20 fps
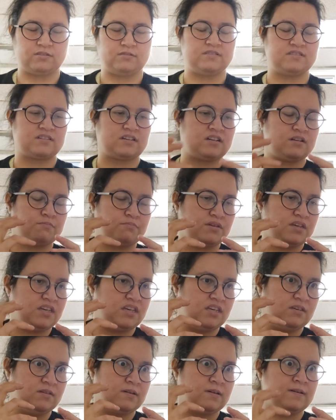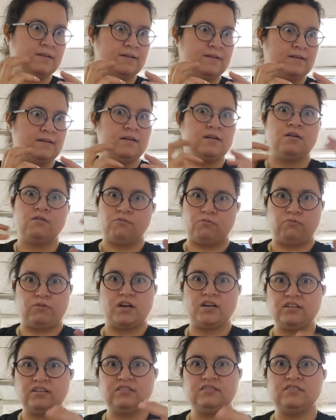So it's gonna be
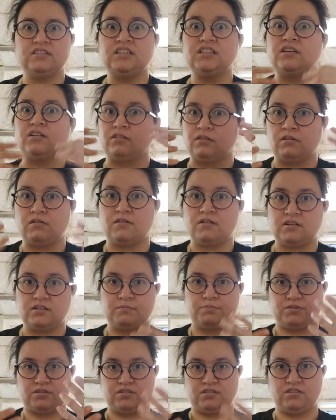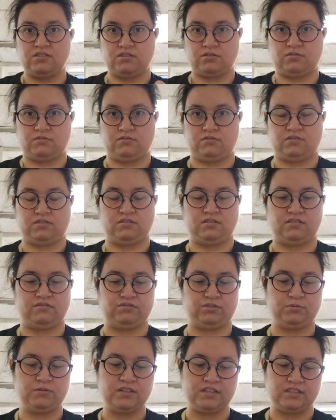rarely a long procedures
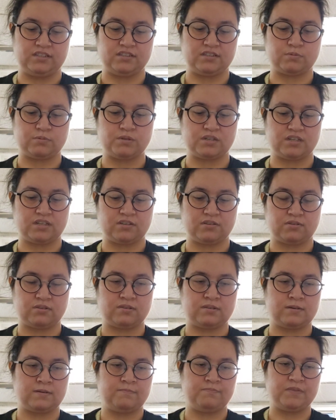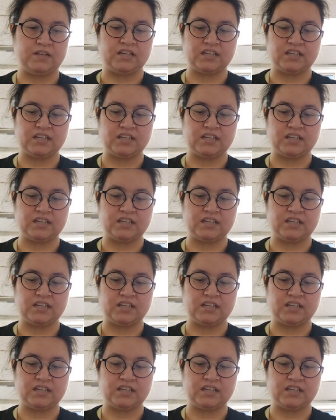of doing this because,